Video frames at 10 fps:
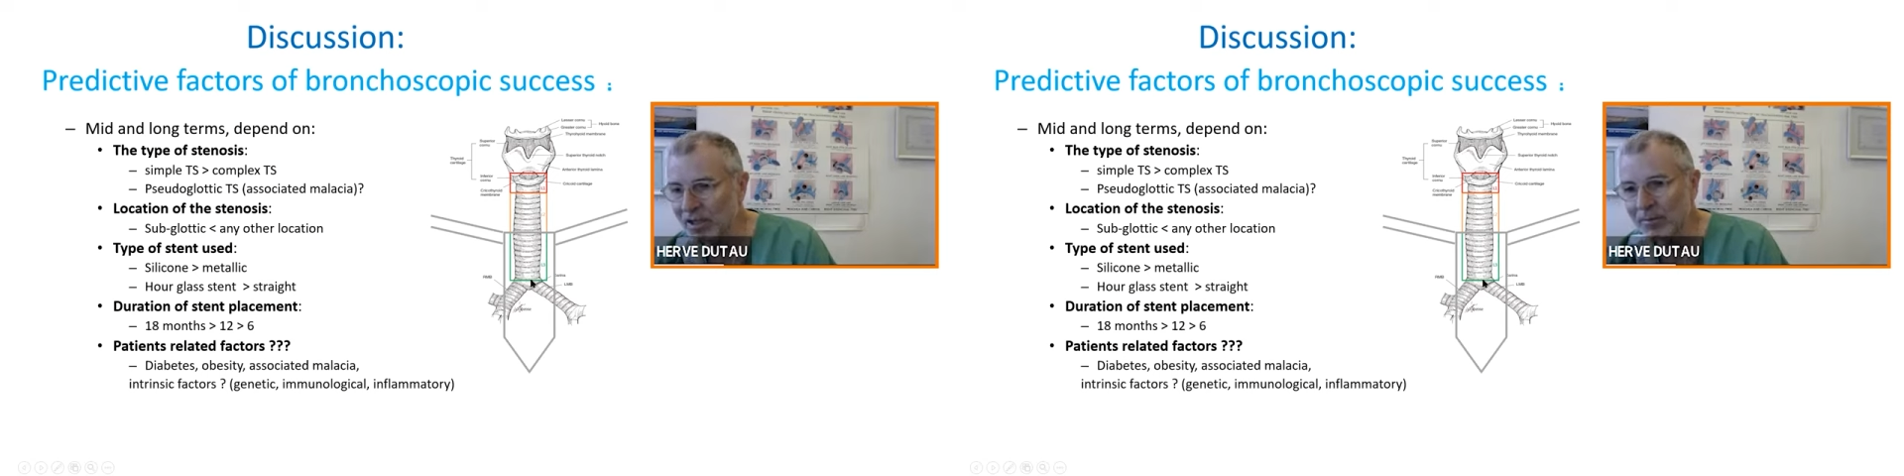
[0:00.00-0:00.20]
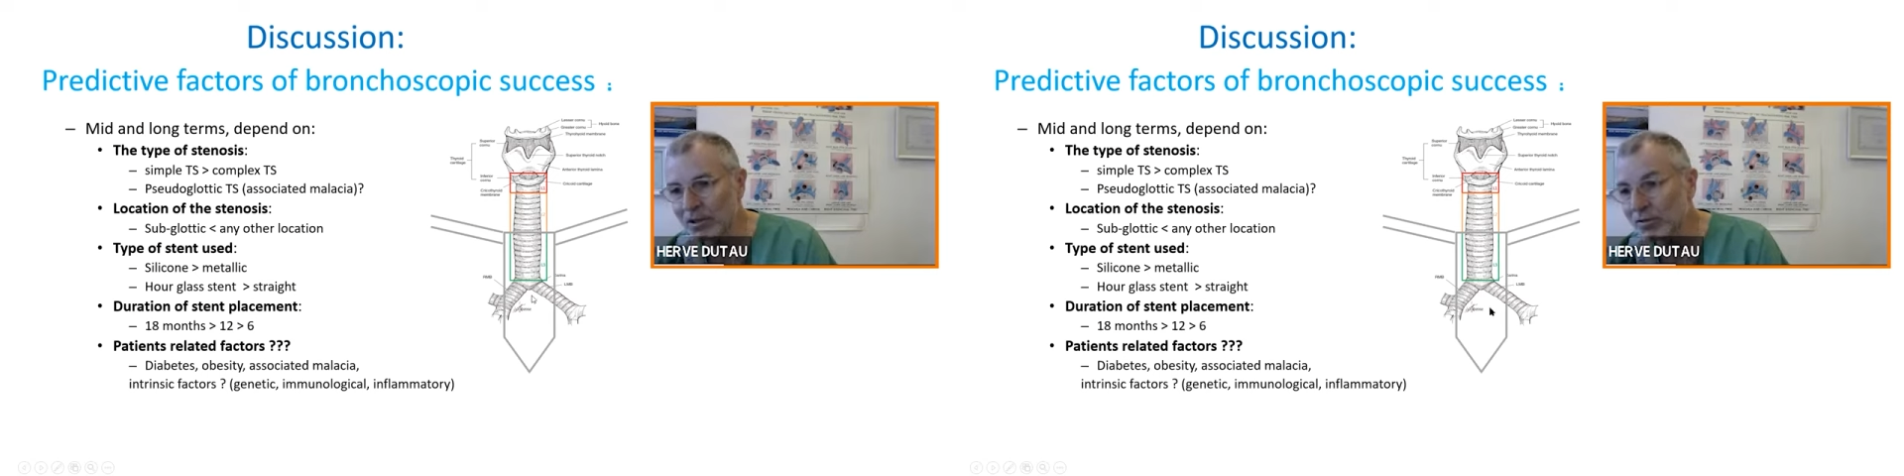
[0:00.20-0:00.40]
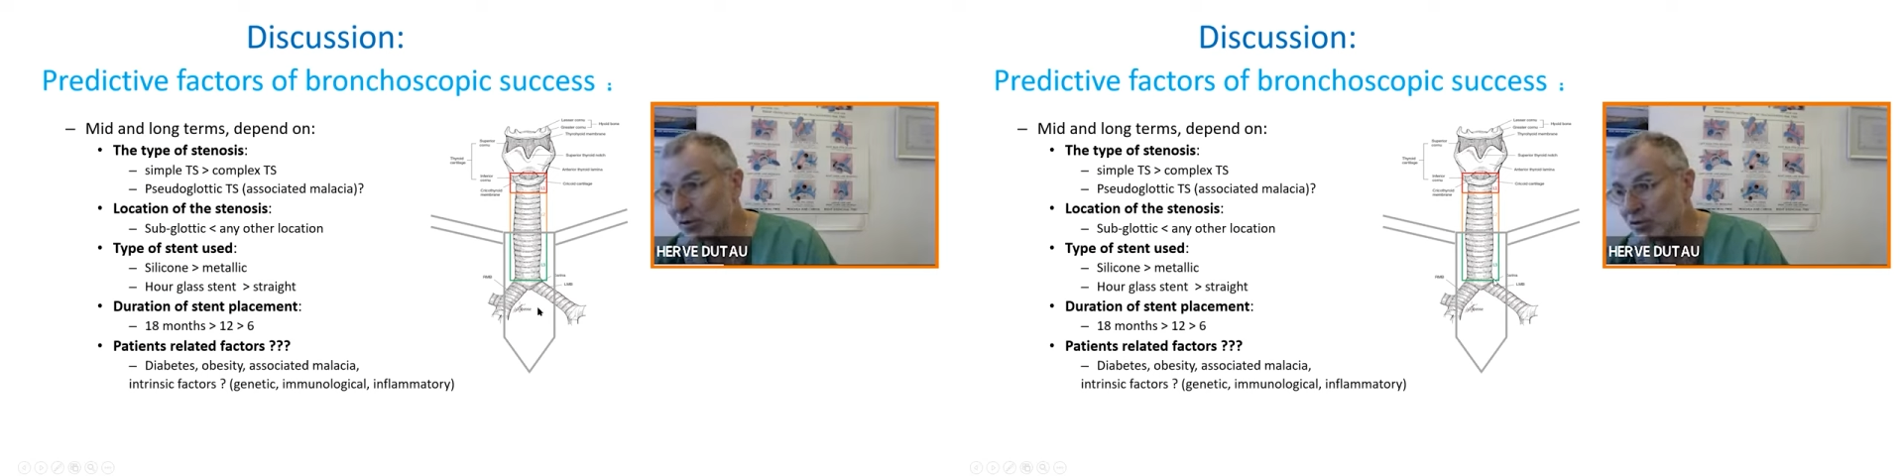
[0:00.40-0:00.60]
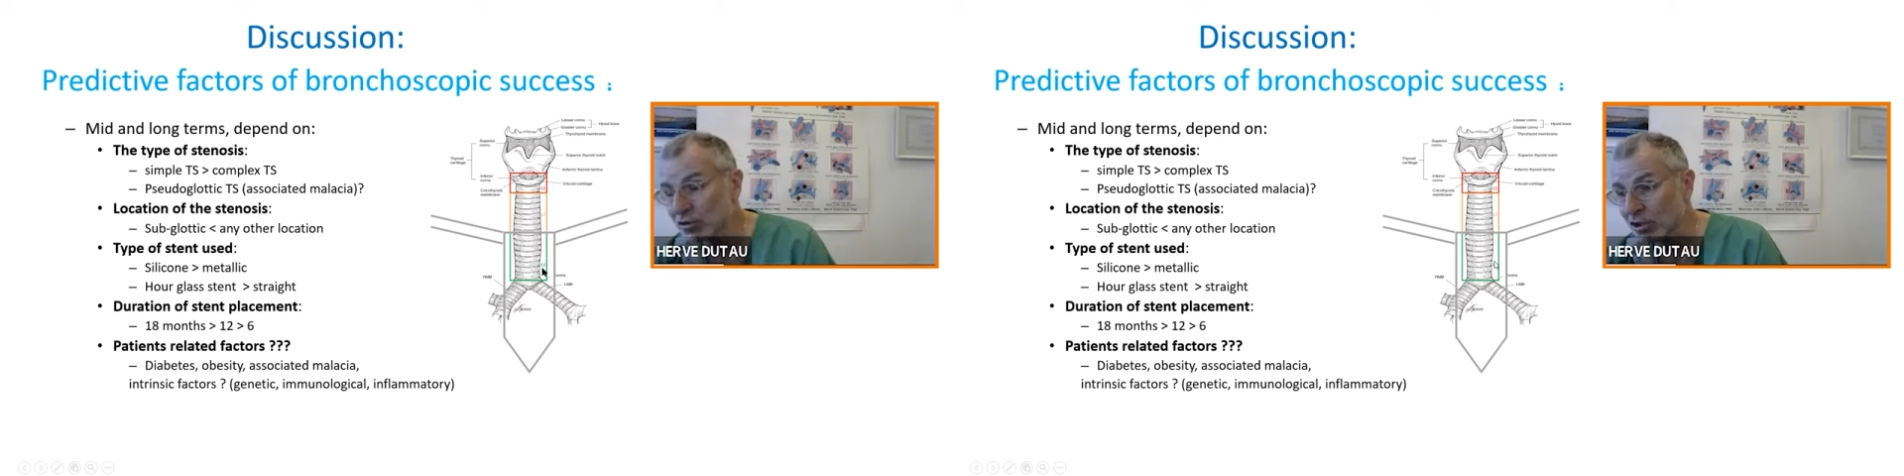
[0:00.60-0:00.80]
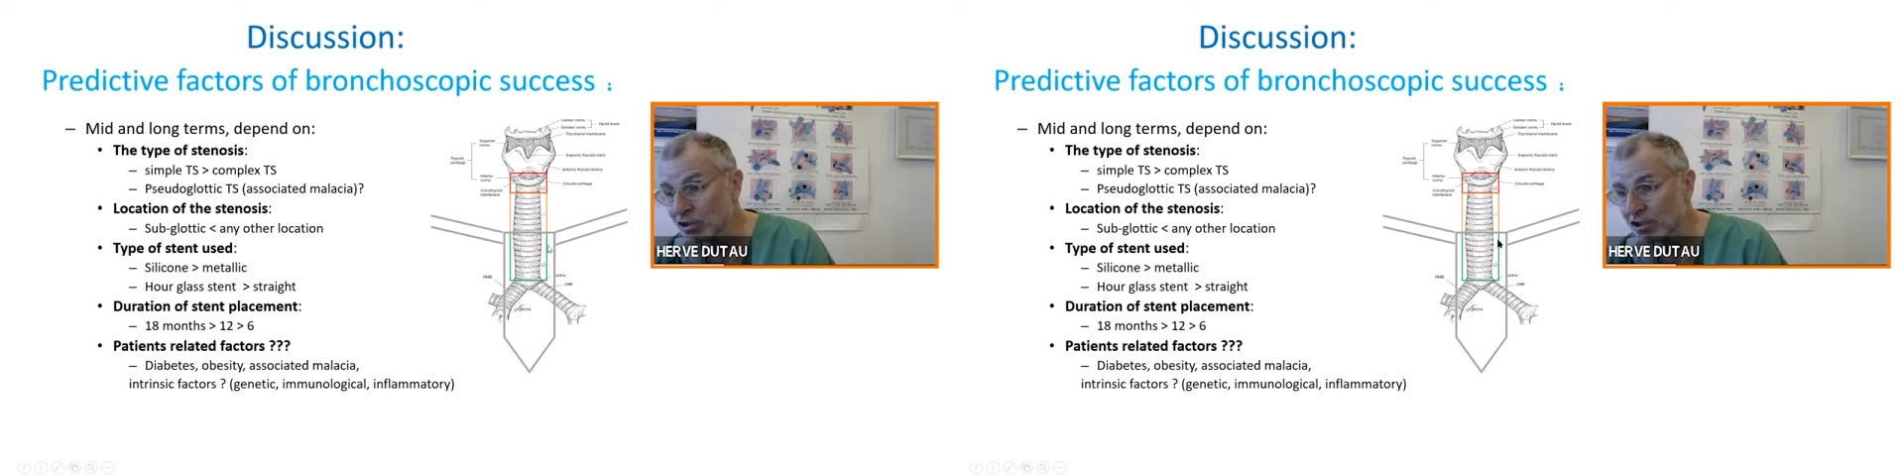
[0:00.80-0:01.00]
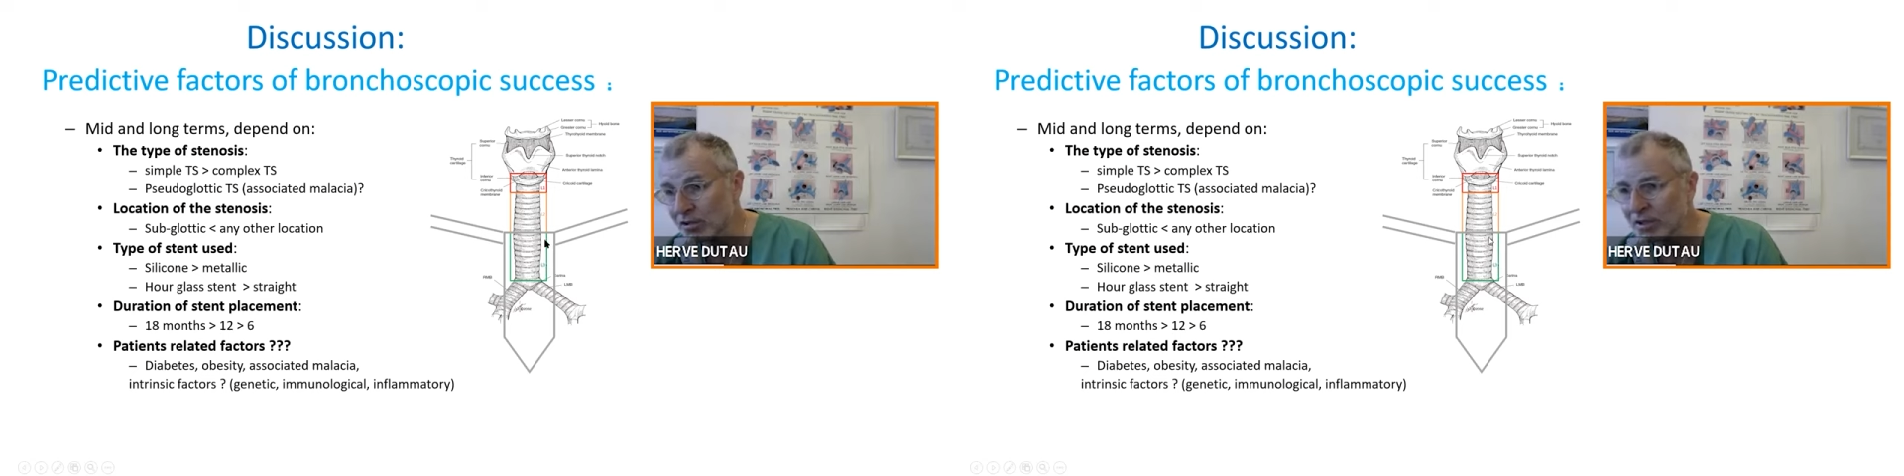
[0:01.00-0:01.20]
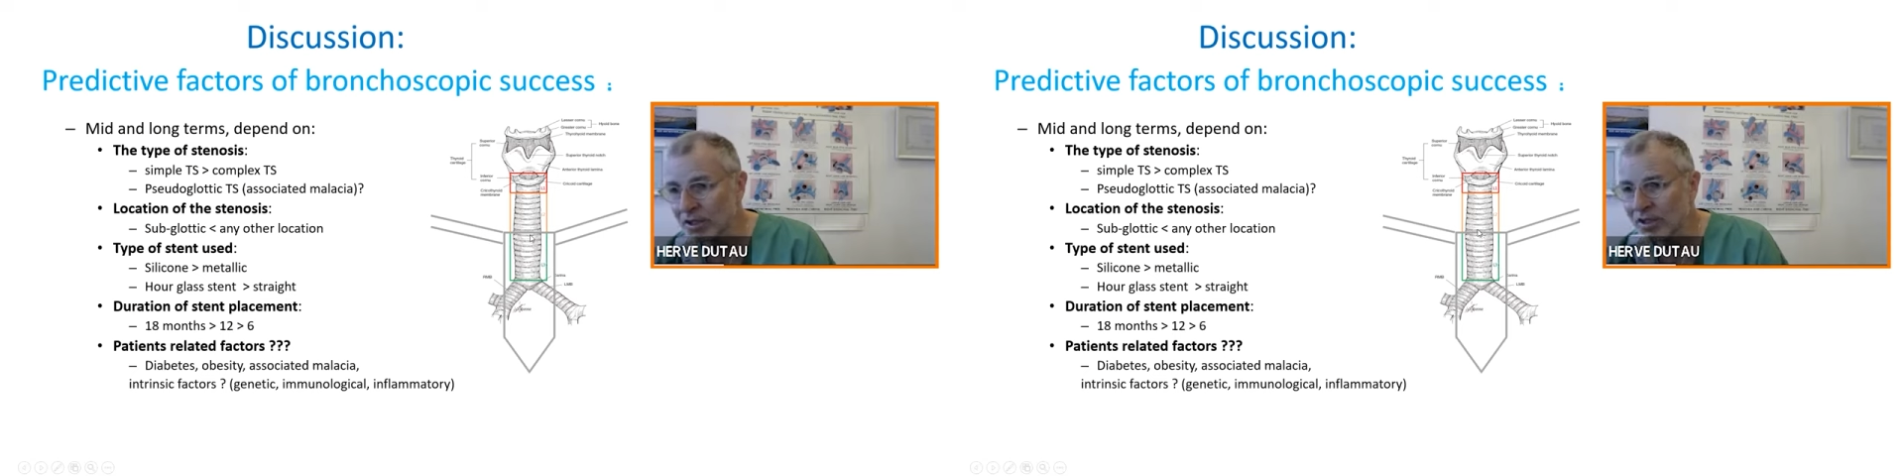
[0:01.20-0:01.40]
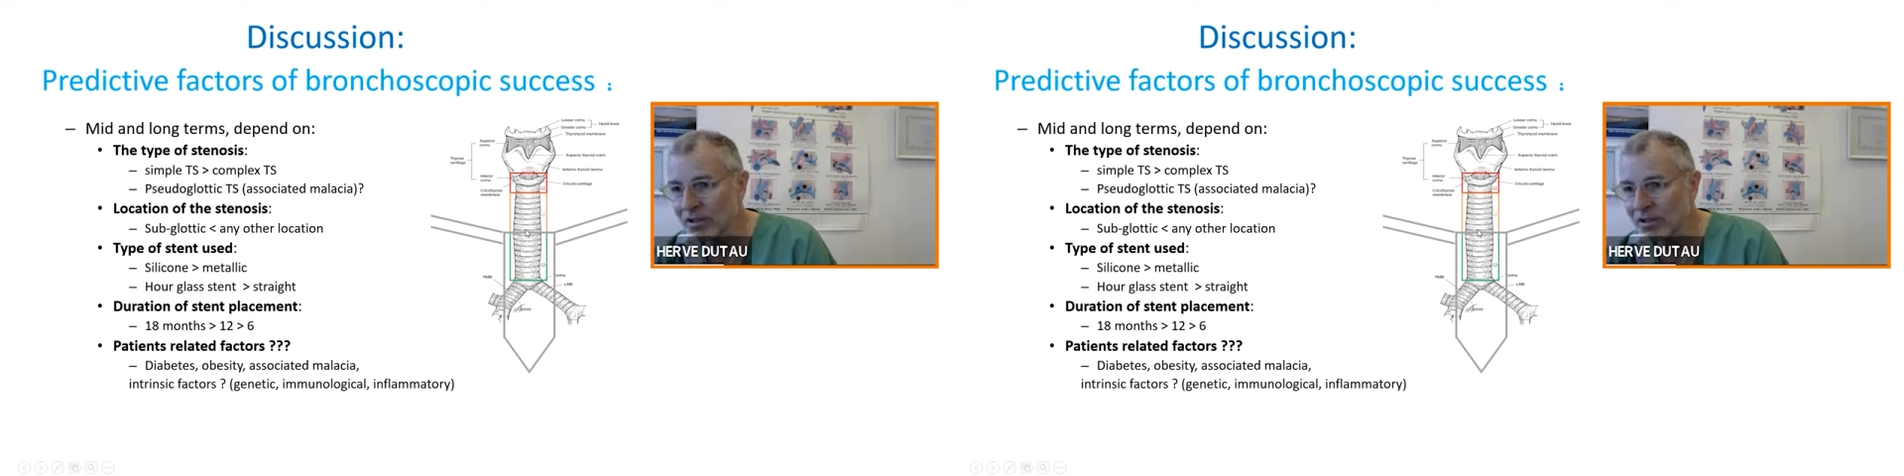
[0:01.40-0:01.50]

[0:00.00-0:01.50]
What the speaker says: but for the surgeon,